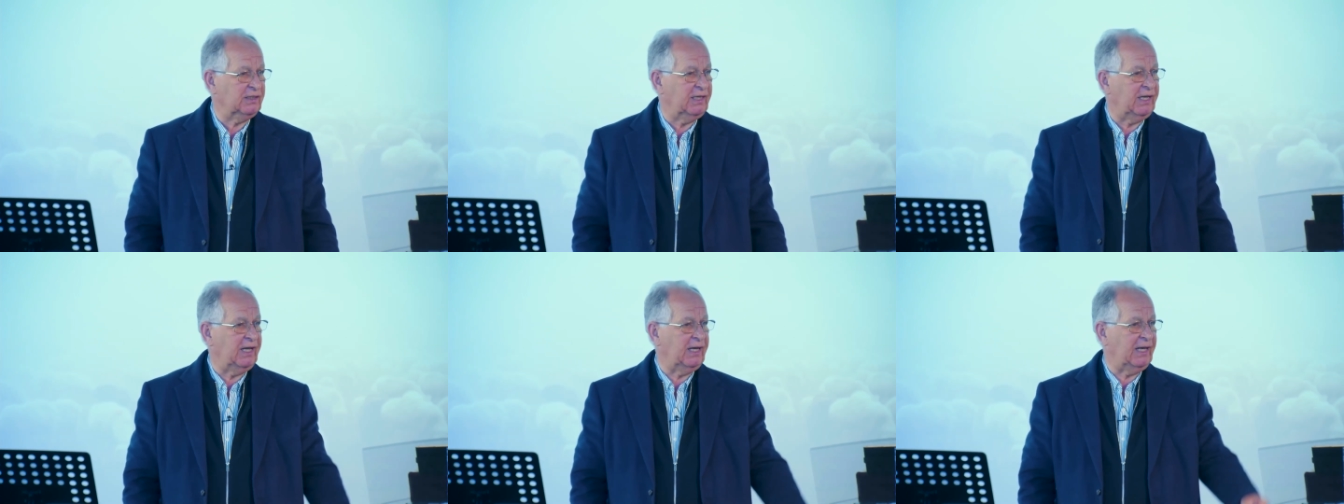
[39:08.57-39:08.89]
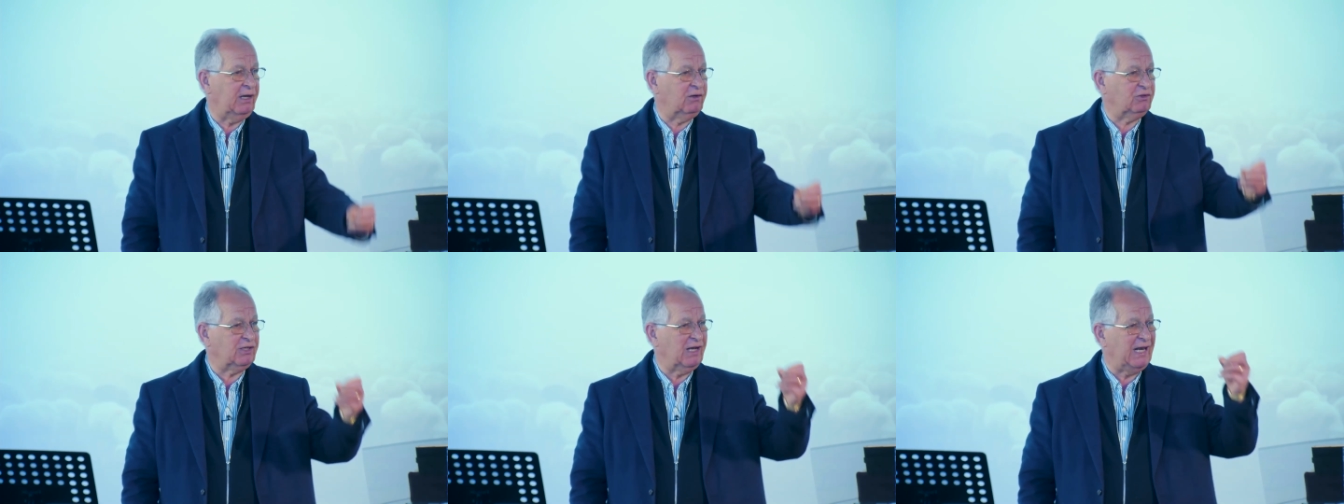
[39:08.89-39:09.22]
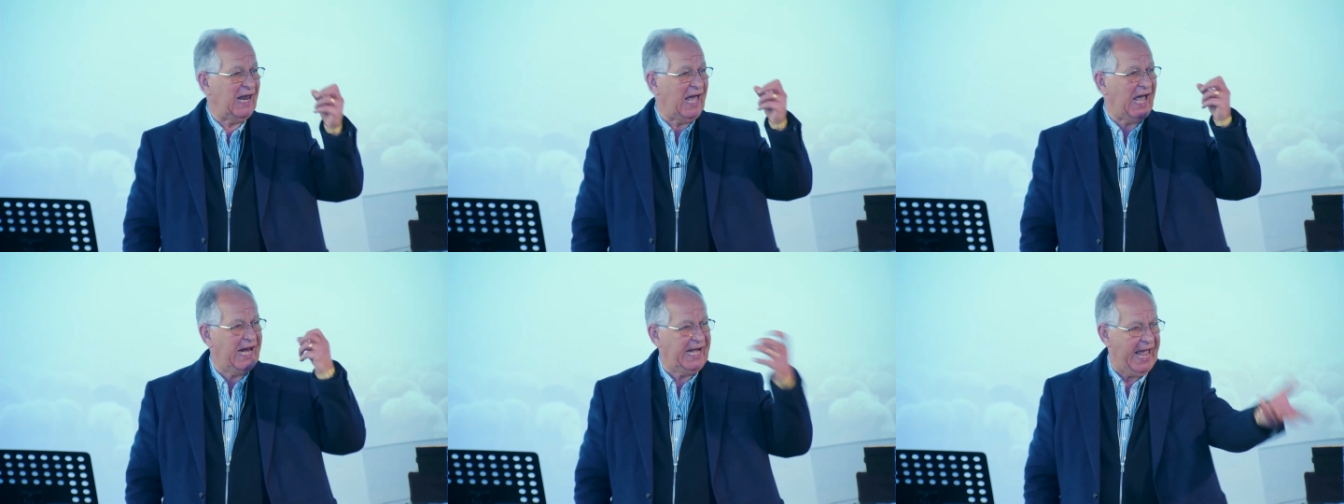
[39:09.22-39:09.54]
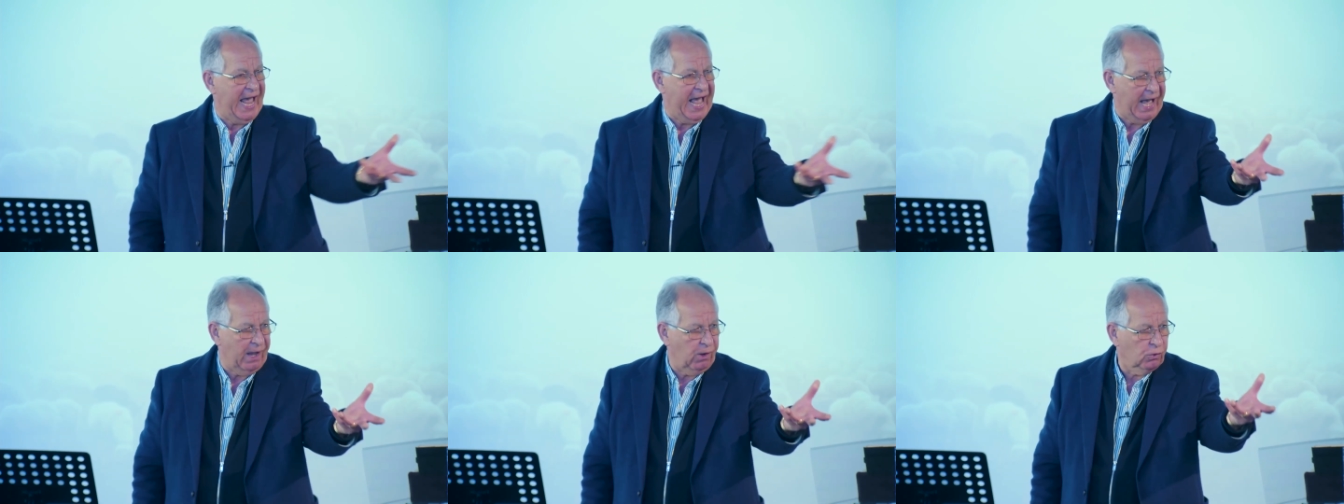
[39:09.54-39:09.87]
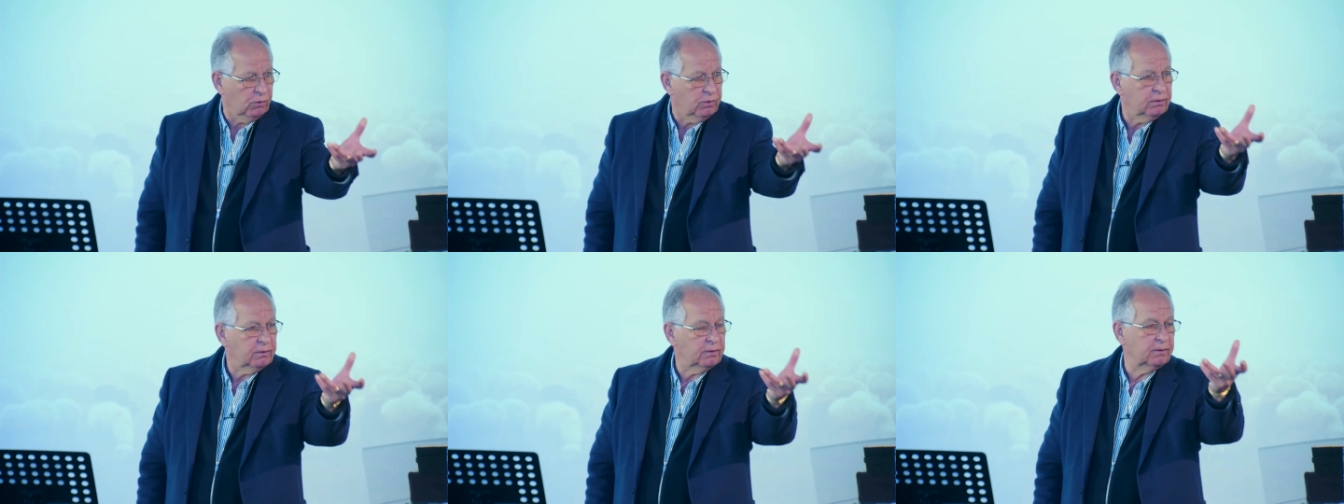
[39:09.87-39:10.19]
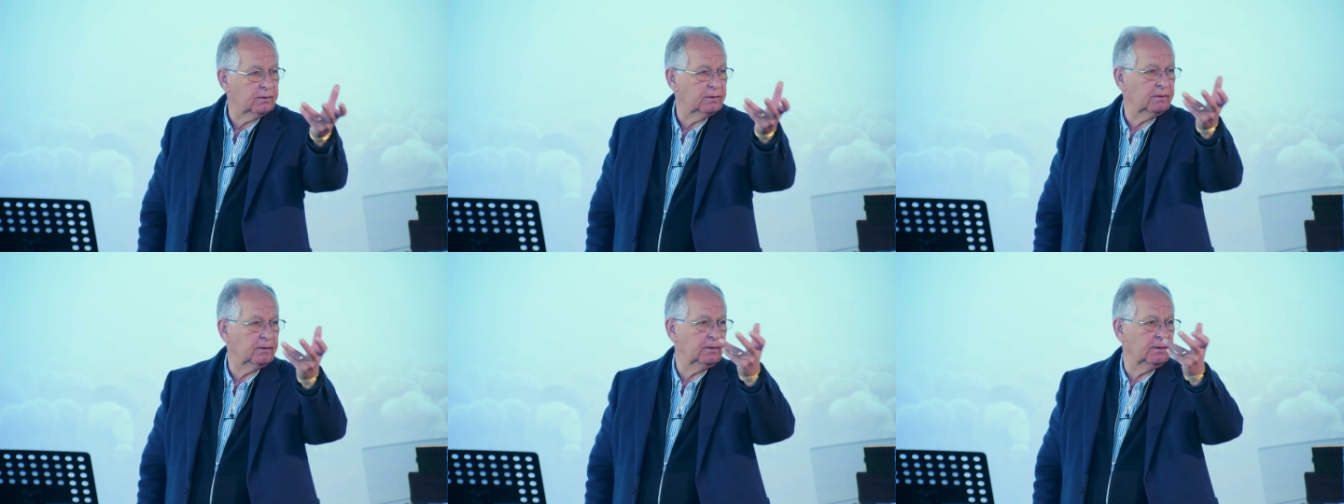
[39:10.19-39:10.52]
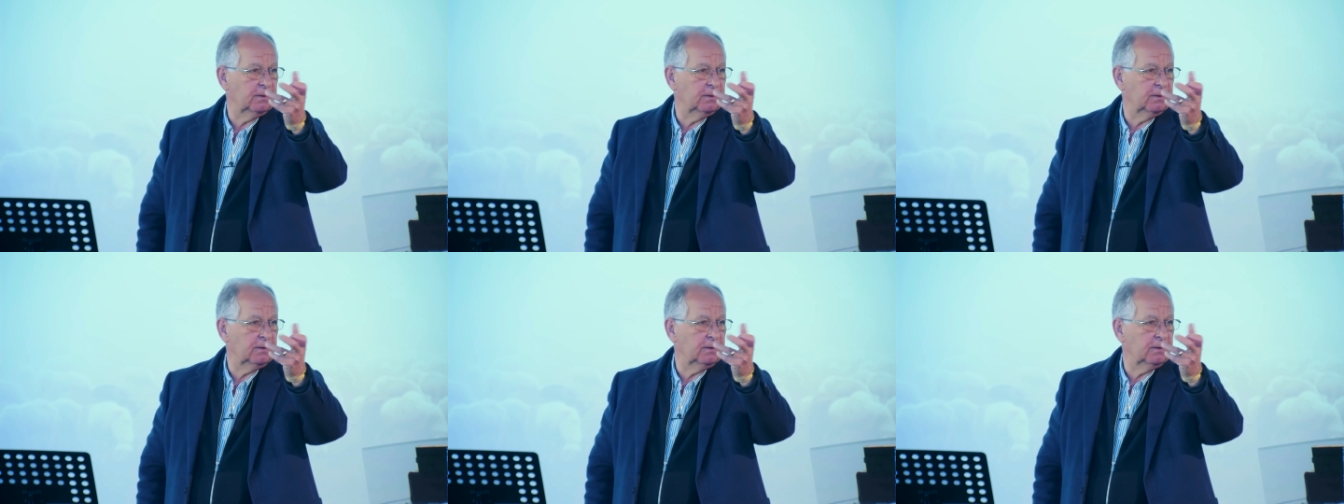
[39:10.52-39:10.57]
Learn how to lie down.